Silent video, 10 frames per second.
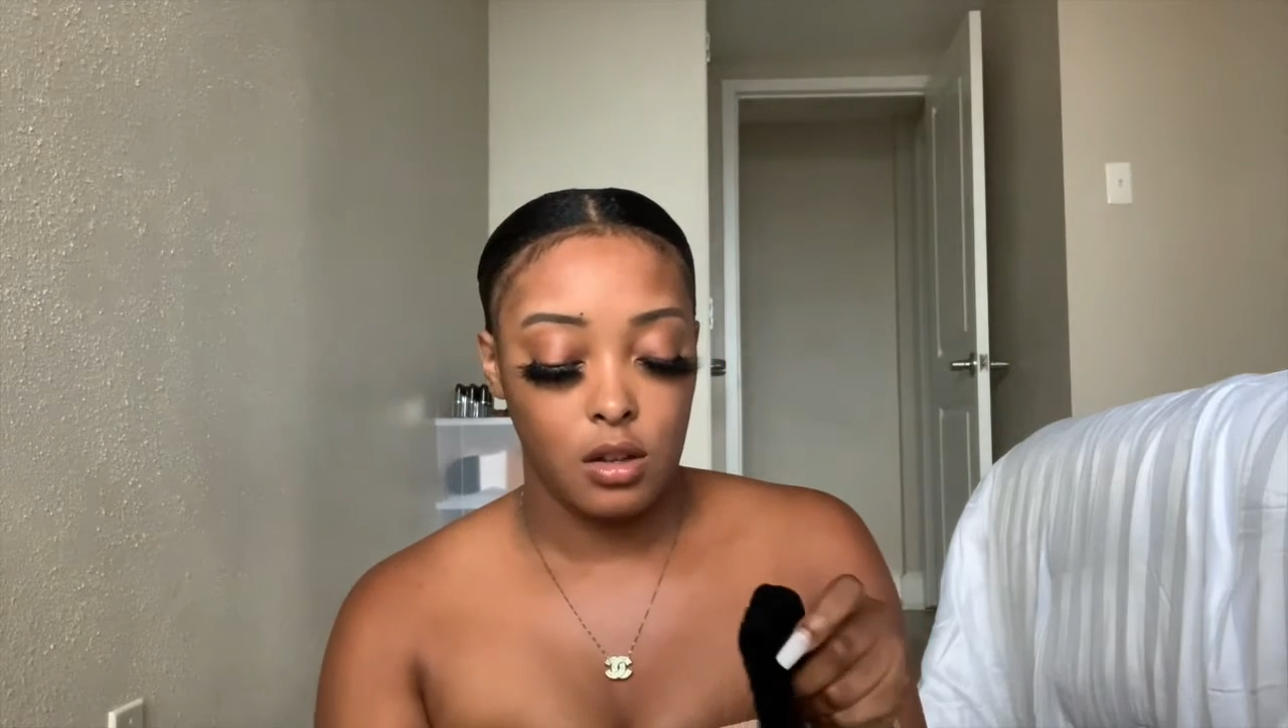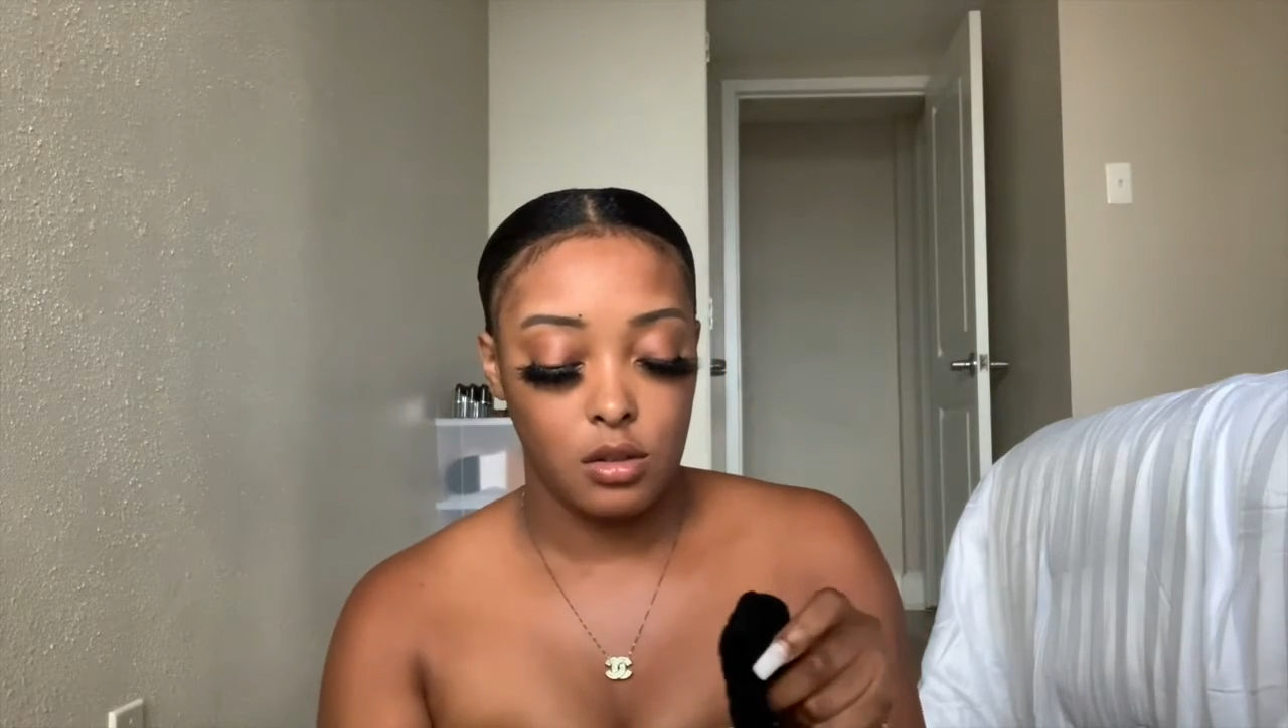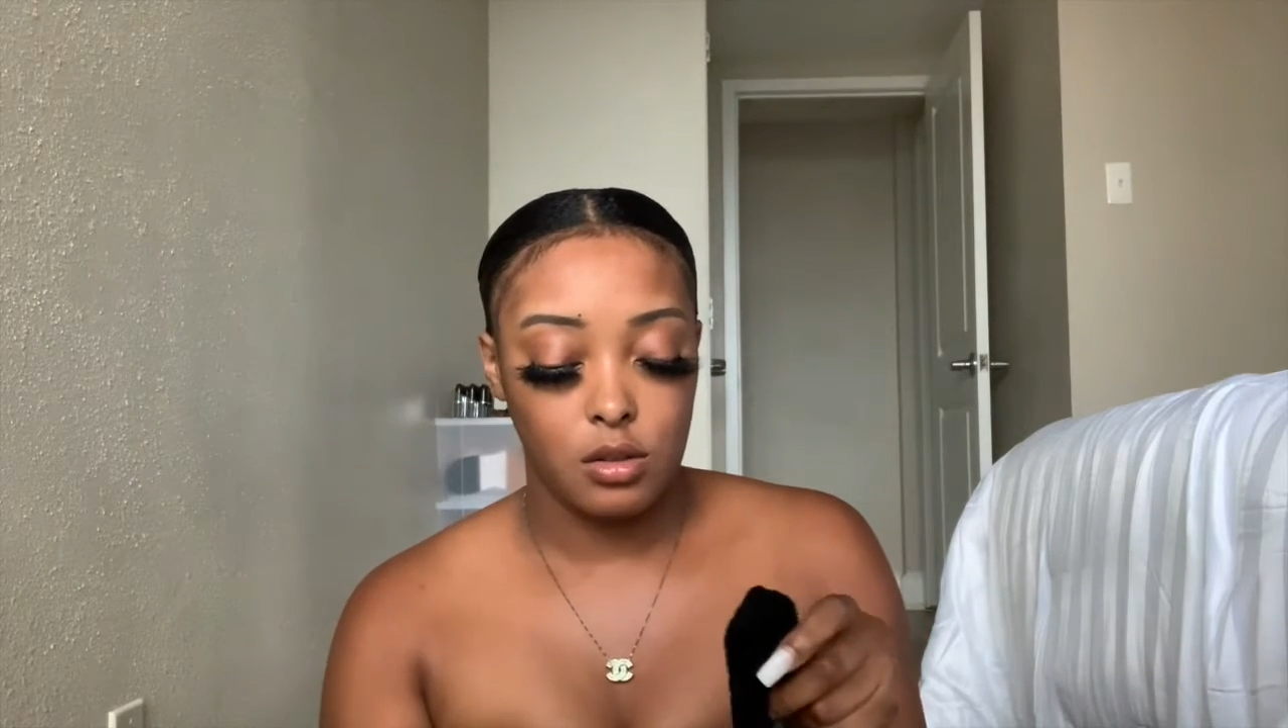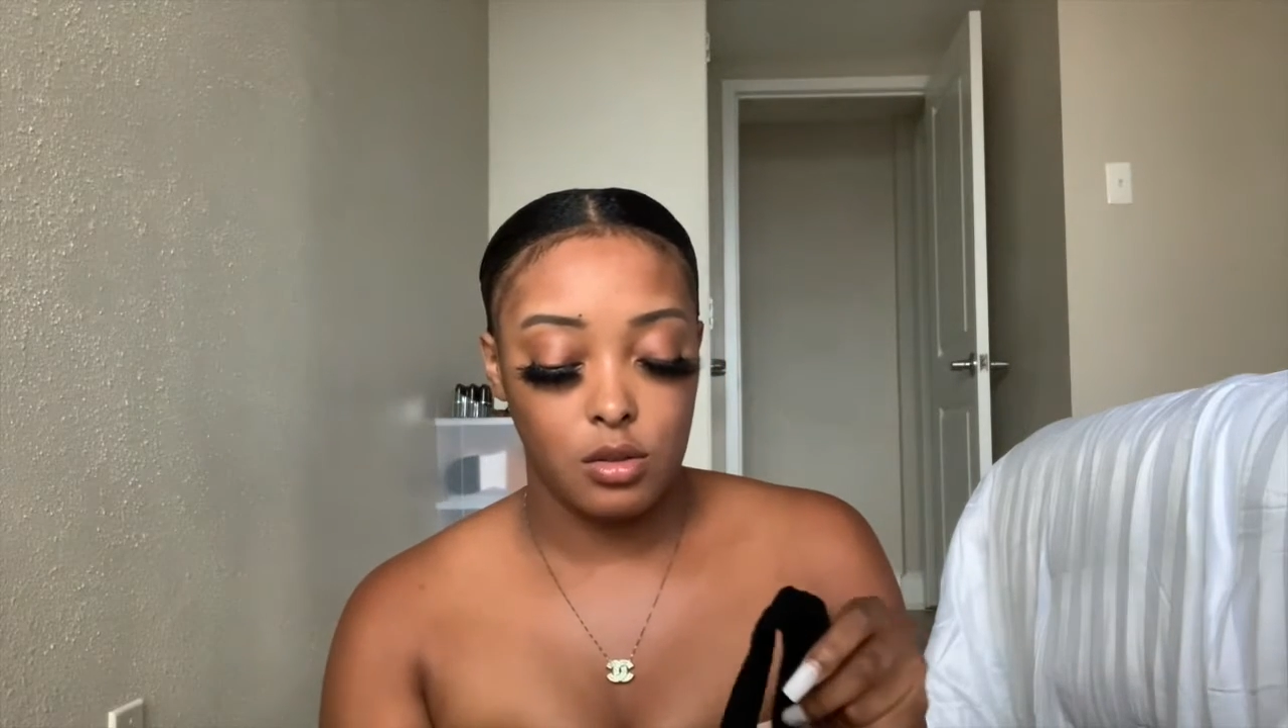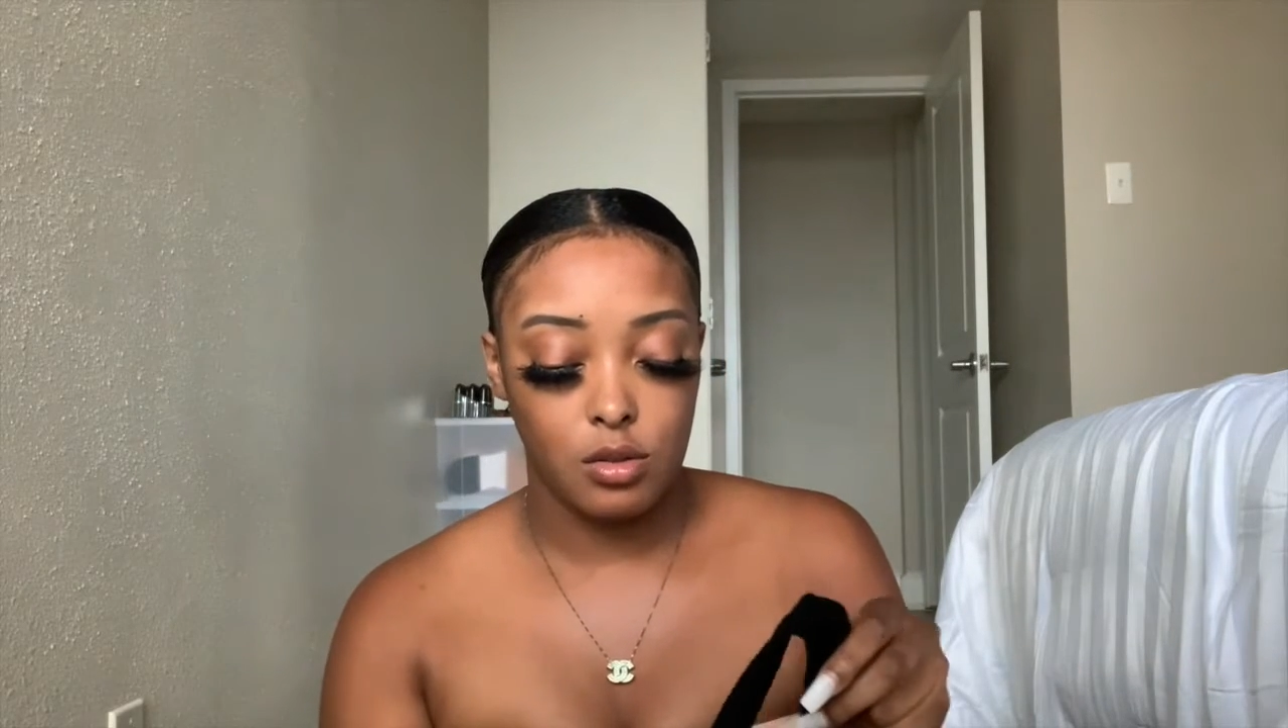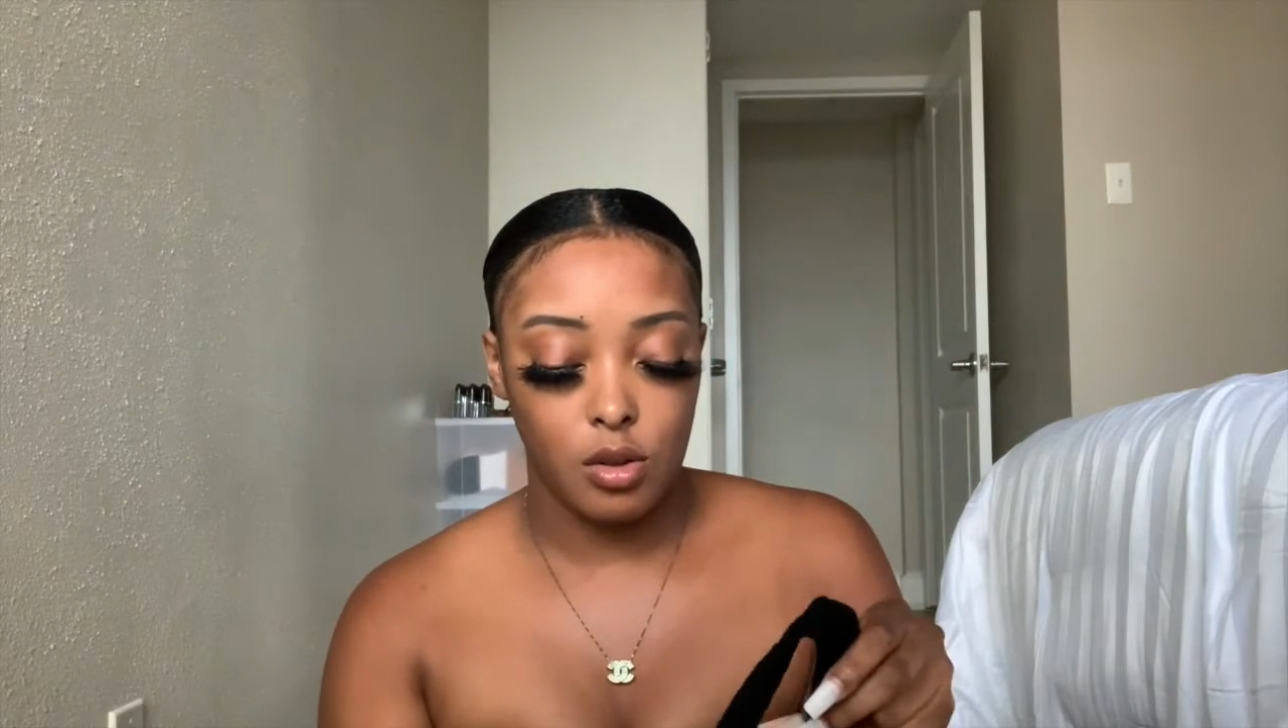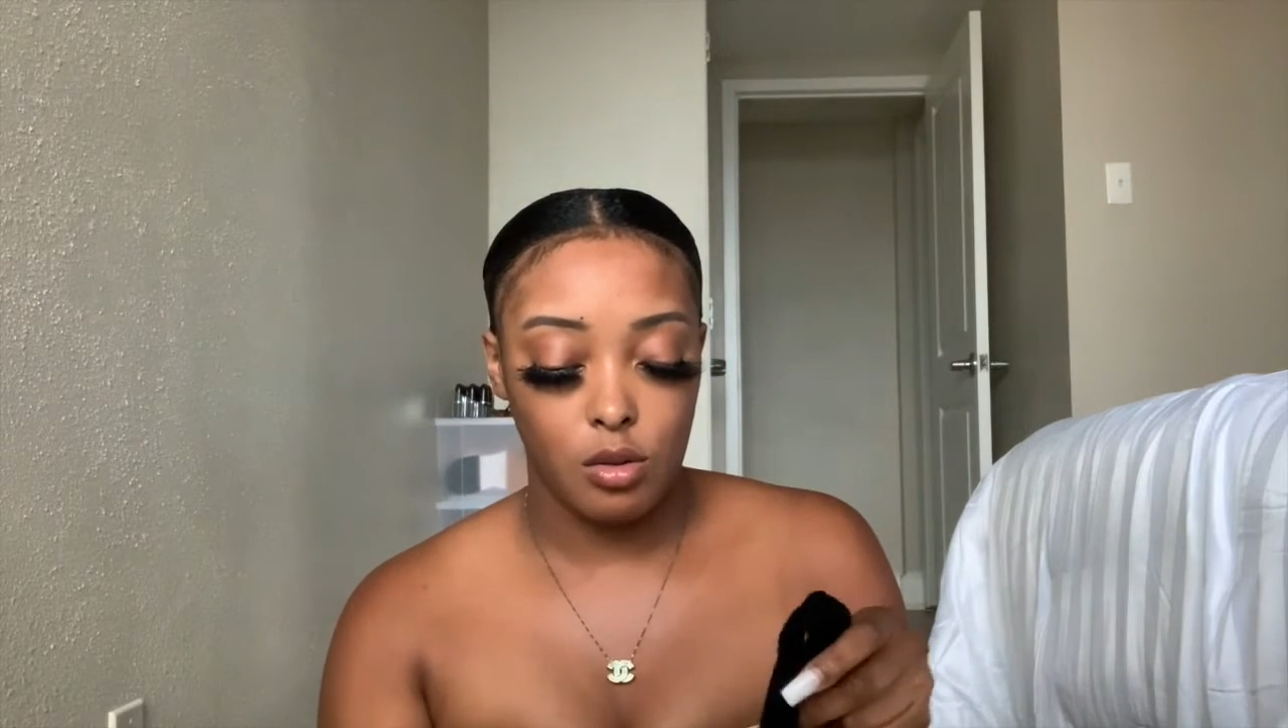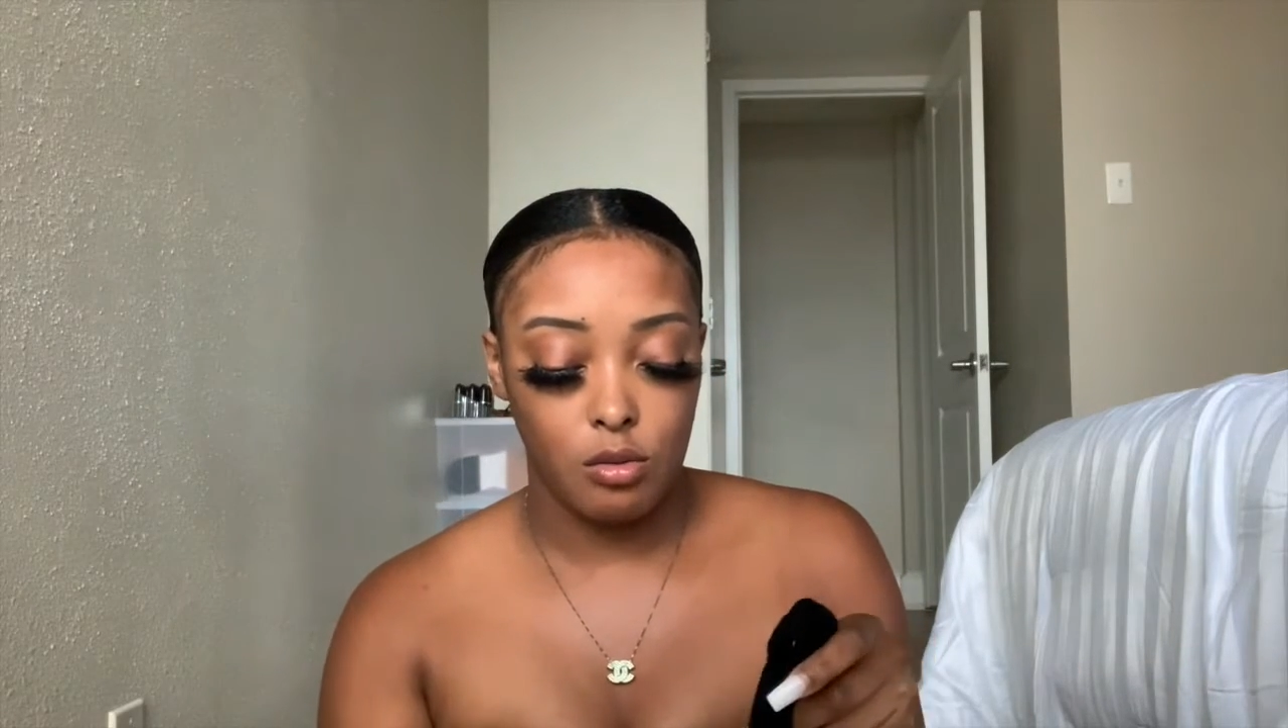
so